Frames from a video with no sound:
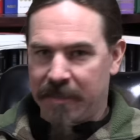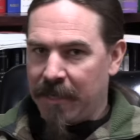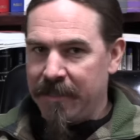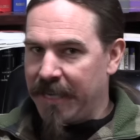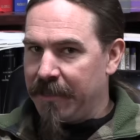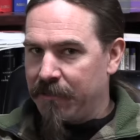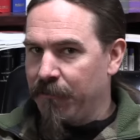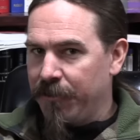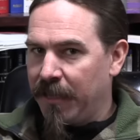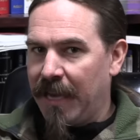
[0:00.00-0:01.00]
a sunset, so it
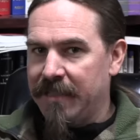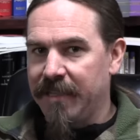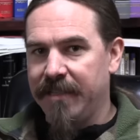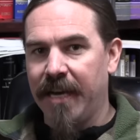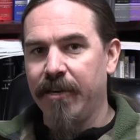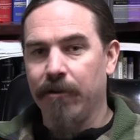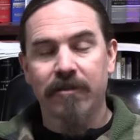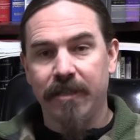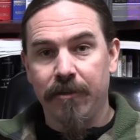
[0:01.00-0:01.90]
only lasted 10 years,